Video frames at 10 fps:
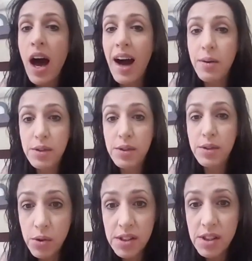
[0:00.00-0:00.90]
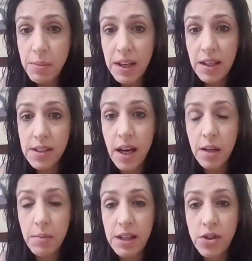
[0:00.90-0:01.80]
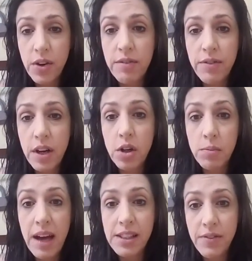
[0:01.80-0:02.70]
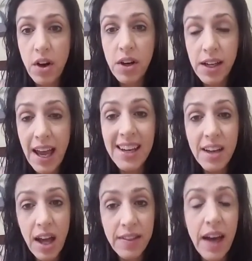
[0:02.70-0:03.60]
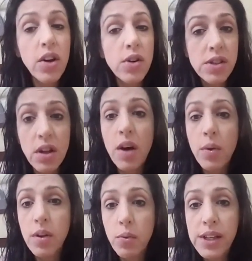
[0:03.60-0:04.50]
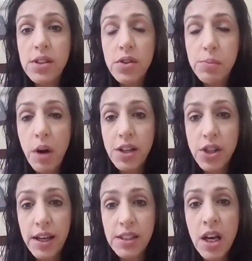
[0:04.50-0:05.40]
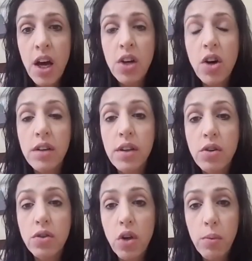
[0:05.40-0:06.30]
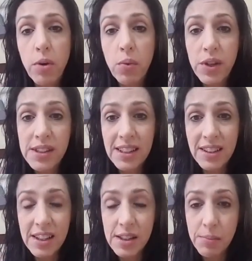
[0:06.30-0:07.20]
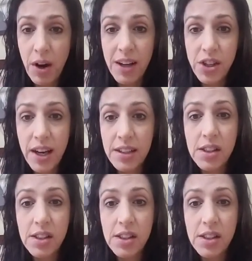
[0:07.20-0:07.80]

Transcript: I was chosen to be in a documentary film and that goes along with a research project called the Global Resilience Project.